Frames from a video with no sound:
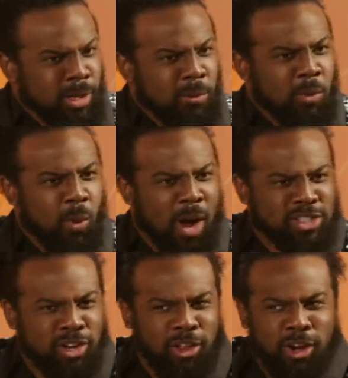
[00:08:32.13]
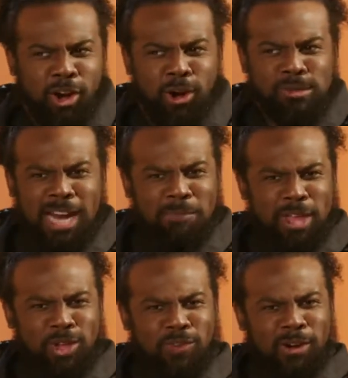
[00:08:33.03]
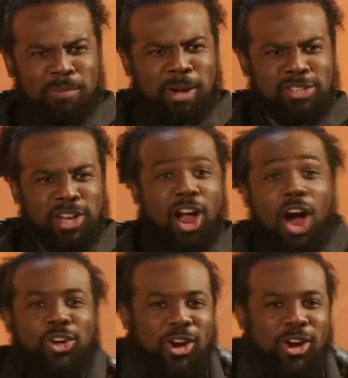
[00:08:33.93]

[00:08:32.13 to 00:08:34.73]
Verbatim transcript: We will watch it all on our own time, thank you very much,